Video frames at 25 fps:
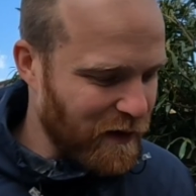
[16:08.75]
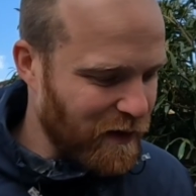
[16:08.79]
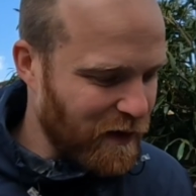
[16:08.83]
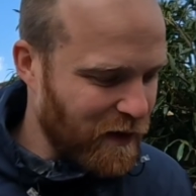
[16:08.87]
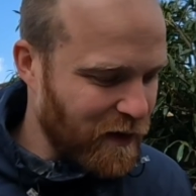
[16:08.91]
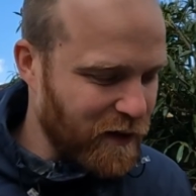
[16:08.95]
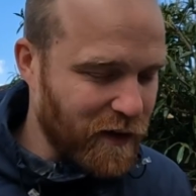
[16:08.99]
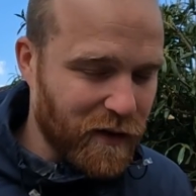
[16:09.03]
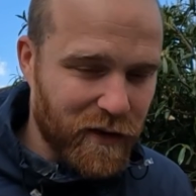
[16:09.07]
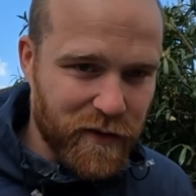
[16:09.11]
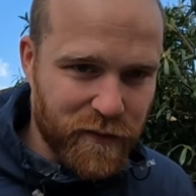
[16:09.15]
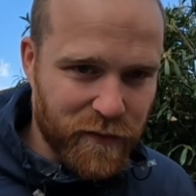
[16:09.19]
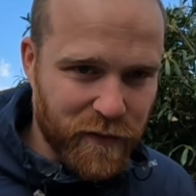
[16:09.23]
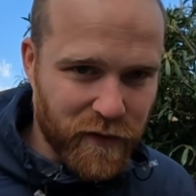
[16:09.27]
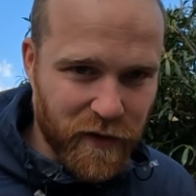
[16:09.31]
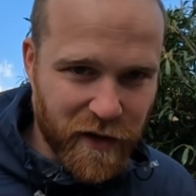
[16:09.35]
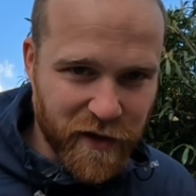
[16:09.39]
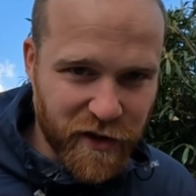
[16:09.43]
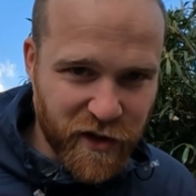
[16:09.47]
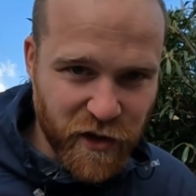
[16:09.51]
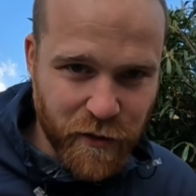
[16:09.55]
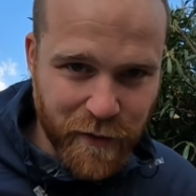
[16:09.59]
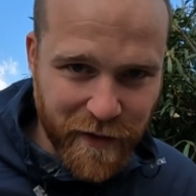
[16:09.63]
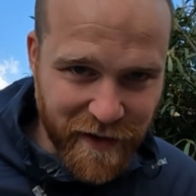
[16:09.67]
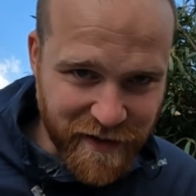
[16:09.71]
I could only
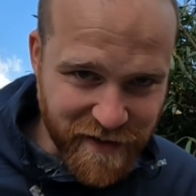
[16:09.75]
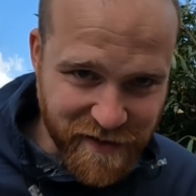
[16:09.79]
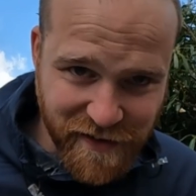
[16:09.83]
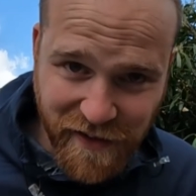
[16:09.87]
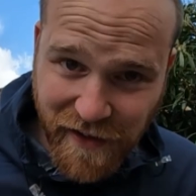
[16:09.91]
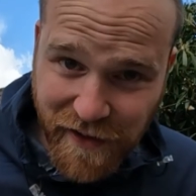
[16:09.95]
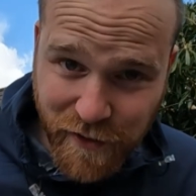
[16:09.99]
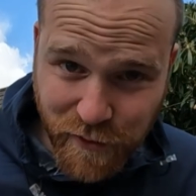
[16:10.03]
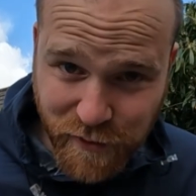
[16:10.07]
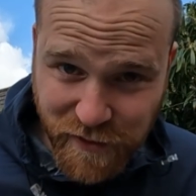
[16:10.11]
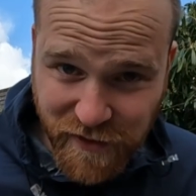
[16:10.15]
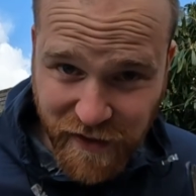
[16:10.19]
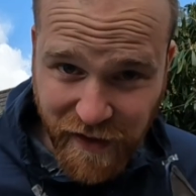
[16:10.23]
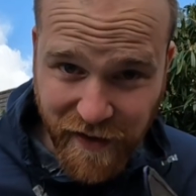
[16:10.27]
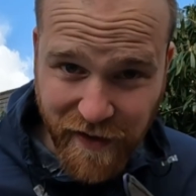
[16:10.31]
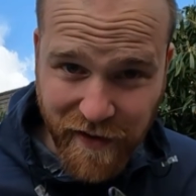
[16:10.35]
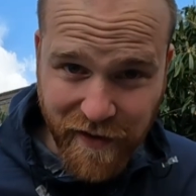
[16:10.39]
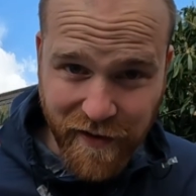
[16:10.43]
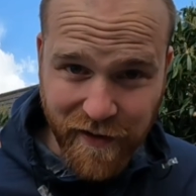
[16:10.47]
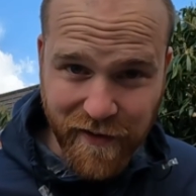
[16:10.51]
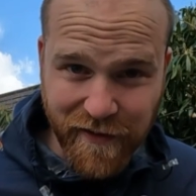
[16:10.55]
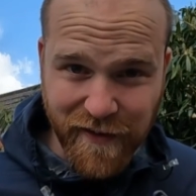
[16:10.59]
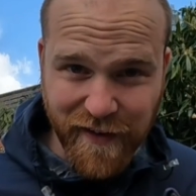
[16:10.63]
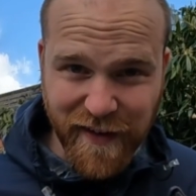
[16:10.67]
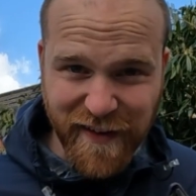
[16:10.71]
find US sales
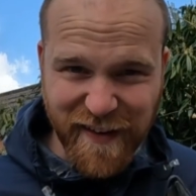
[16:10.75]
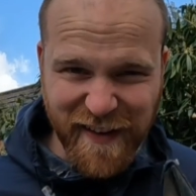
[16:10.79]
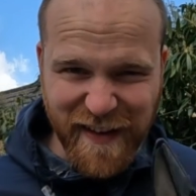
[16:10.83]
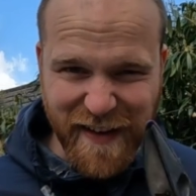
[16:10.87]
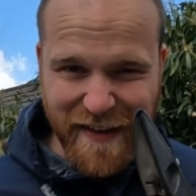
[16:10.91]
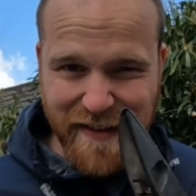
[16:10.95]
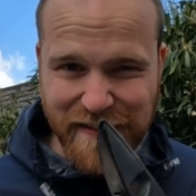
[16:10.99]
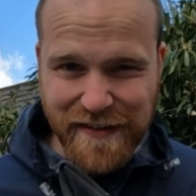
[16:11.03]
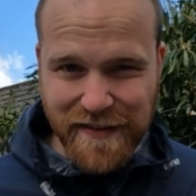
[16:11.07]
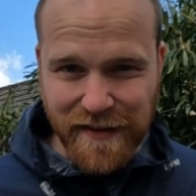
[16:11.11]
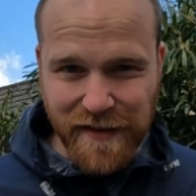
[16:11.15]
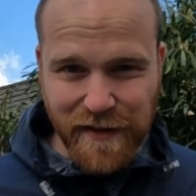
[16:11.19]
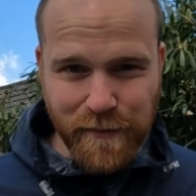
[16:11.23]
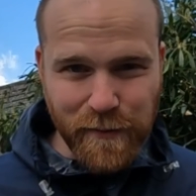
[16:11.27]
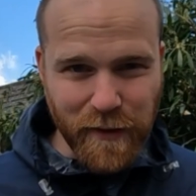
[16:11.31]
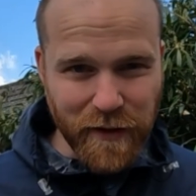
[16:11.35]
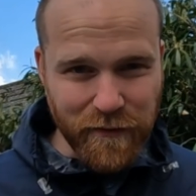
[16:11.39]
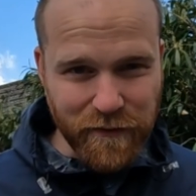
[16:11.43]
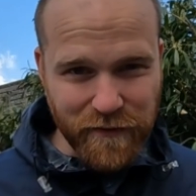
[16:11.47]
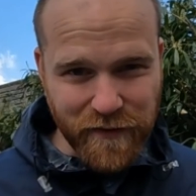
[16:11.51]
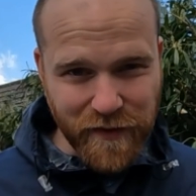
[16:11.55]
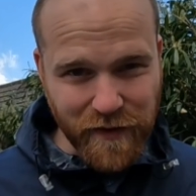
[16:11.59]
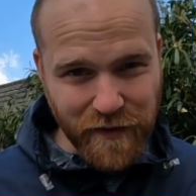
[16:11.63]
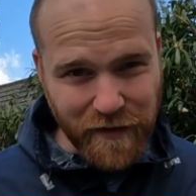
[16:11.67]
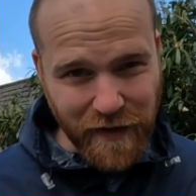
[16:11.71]
data, and in the 18
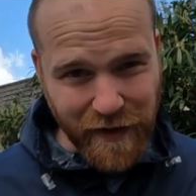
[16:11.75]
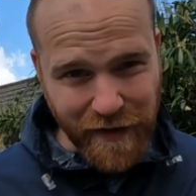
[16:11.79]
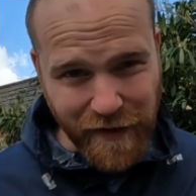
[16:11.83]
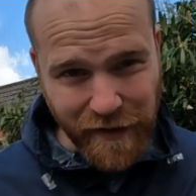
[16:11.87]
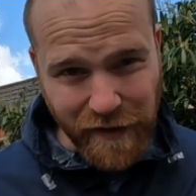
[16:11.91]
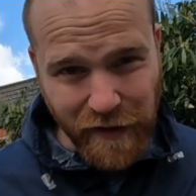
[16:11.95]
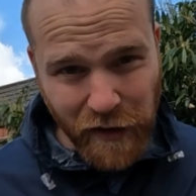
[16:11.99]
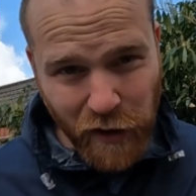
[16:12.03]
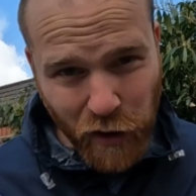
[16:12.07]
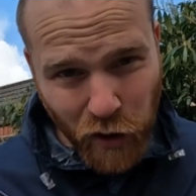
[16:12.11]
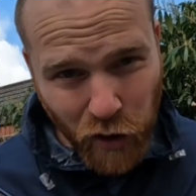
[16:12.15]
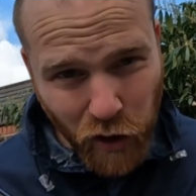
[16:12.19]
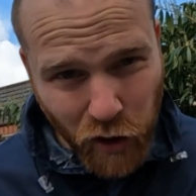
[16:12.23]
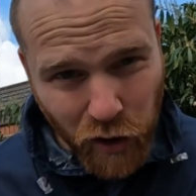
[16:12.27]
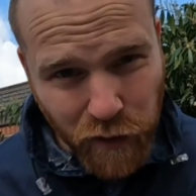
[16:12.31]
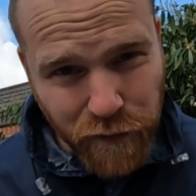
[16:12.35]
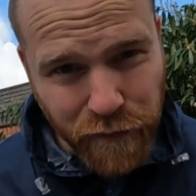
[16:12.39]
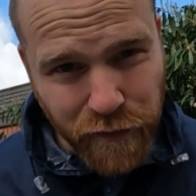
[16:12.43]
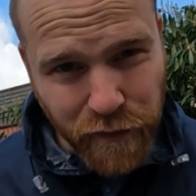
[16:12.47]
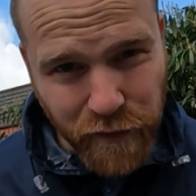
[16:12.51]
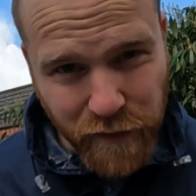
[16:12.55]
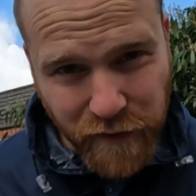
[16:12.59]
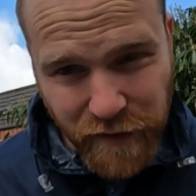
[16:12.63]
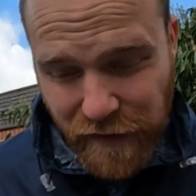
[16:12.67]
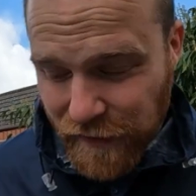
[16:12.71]
months that they
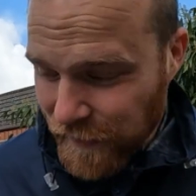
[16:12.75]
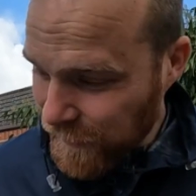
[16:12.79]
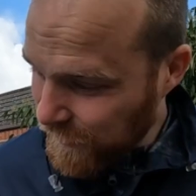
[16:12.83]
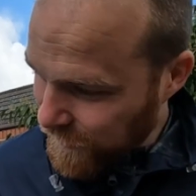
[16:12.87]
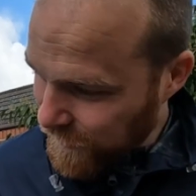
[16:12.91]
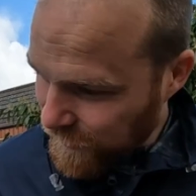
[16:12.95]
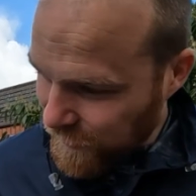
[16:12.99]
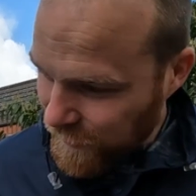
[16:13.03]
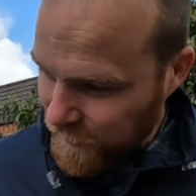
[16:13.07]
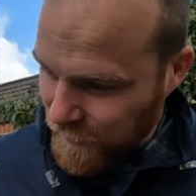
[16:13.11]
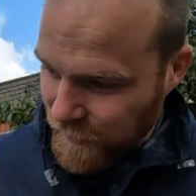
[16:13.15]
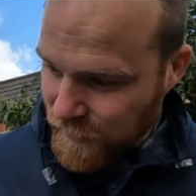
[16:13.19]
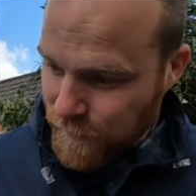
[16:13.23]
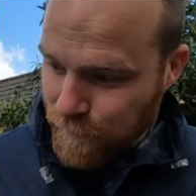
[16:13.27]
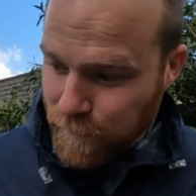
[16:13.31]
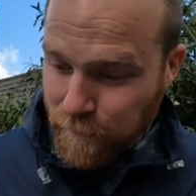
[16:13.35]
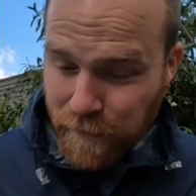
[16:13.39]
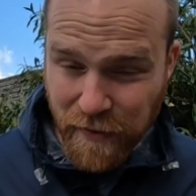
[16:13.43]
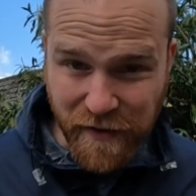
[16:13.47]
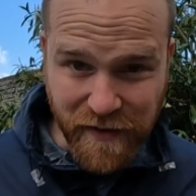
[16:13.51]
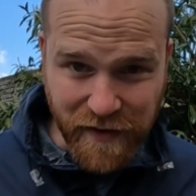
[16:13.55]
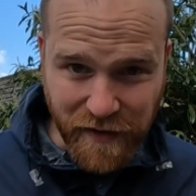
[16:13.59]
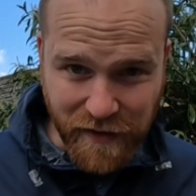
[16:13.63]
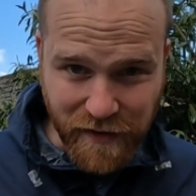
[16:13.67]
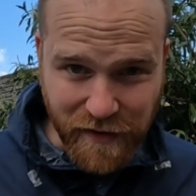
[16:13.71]
offered this
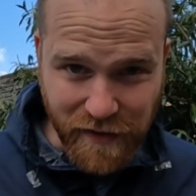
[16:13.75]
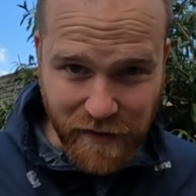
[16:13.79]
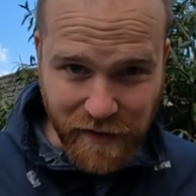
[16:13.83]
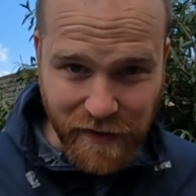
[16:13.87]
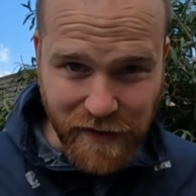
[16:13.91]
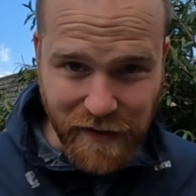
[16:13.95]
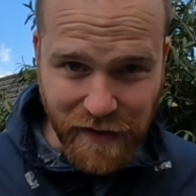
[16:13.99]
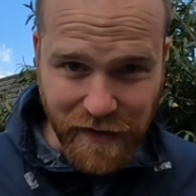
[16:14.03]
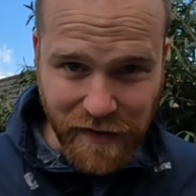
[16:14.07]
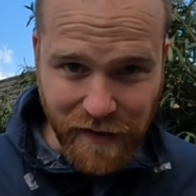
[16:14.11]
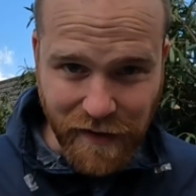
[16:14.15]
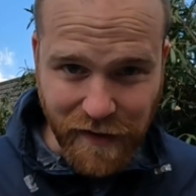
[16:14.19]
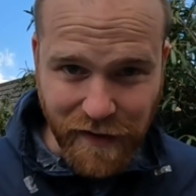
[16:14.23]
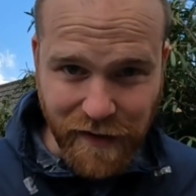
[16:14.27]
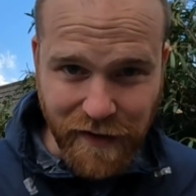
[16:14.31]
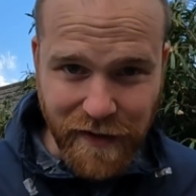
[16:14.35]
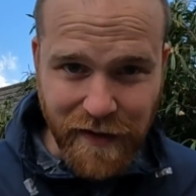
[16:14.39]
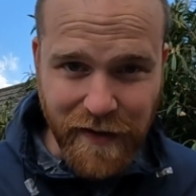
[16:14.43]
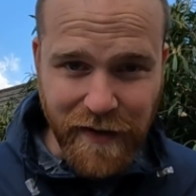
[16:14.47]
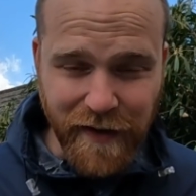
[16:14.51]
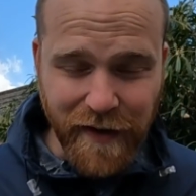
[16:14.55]
particular colour,